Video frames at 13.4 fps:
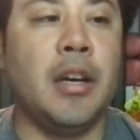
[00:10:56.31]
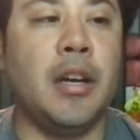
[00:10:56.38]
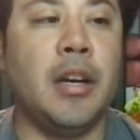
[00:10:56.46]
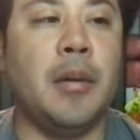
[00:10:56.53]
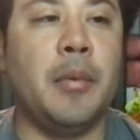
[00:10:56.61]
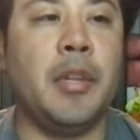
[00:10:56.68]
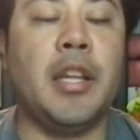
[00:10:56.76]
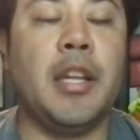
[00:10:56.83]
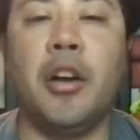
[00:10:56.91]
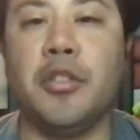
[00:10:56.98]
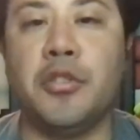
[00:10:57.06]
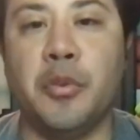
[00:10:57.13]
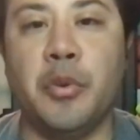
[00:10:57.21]
and then
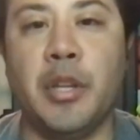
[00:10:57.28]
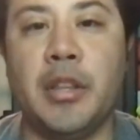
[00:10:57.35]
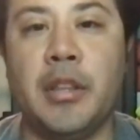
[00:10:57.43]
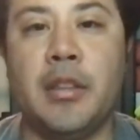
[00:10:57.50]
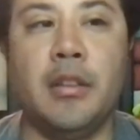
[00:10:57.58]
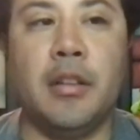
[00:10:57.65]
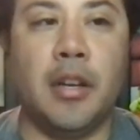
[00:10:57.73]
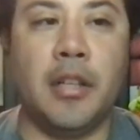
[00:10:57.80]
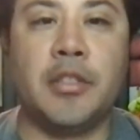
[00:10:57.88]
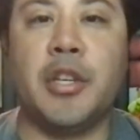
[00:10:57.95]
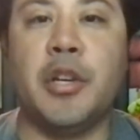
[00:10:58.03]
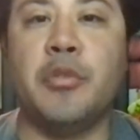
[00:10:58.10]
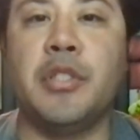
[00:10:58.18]
also with
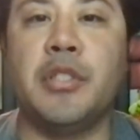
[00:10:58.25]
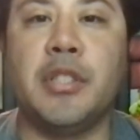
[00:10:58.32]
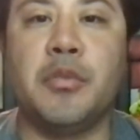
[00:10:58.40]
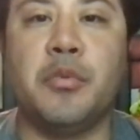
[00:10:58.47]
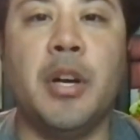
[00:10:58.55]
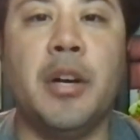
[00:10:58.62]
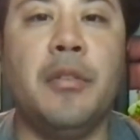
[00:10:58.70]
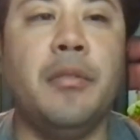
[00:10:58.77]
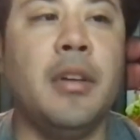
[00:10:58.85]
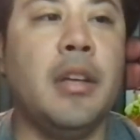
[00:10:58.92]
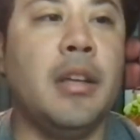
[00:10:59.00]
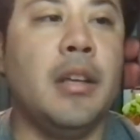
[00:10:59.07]
us coaches as well.